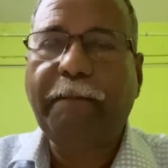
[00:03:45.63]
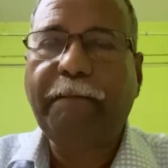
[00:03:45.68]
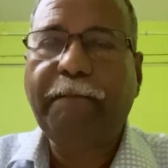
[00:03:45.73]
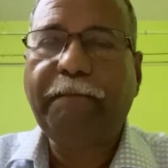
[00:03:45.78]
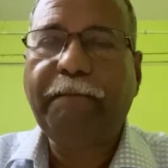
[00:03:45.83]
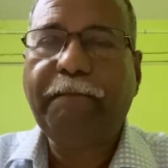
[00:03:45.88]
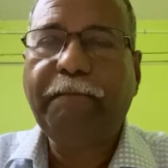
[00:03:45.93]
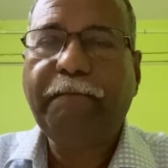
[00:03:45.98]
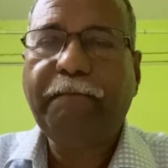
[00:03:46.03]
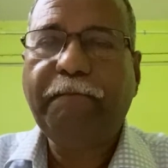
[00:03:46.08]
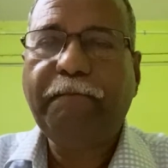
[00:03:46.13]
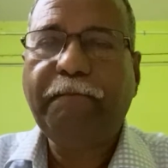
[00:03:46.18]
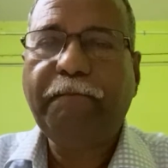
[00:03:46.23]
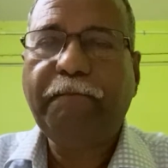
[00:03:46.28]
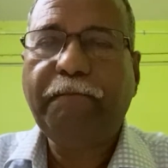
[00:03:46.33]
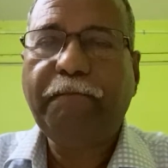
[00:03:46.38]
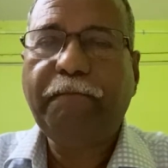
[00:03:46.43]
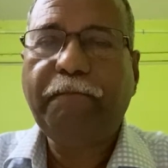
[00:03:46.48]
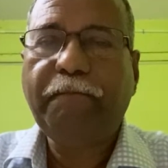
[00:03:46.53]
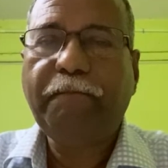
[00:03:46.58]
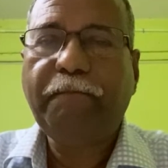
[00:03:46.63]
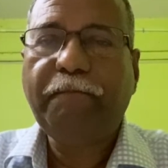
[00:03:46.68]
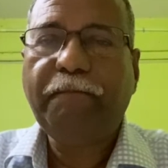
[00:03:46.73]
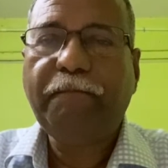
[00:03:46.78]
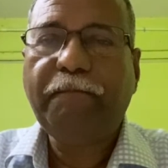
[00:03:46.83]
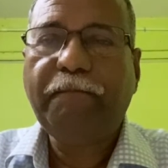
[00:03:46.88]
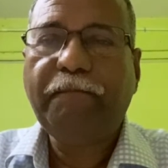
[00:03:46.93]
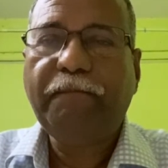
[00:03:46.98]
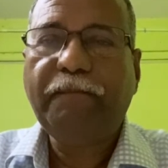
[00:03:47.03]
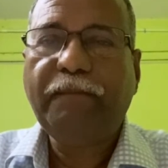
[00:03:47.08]

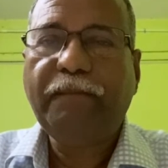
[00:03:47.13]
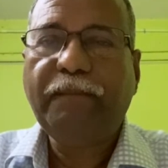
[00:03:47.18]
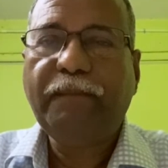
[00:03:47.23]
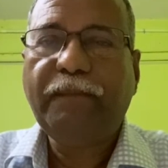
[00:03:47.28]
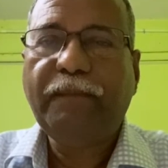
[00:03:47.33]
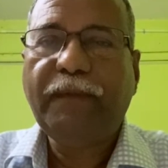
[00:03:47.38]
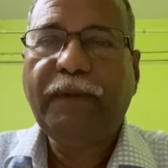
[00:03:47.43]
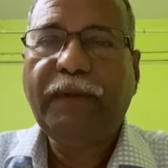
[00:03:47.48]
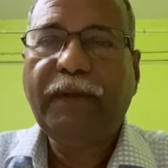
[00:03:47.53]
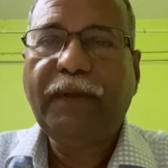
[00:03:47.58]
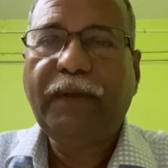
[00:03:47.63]
(no one is talking)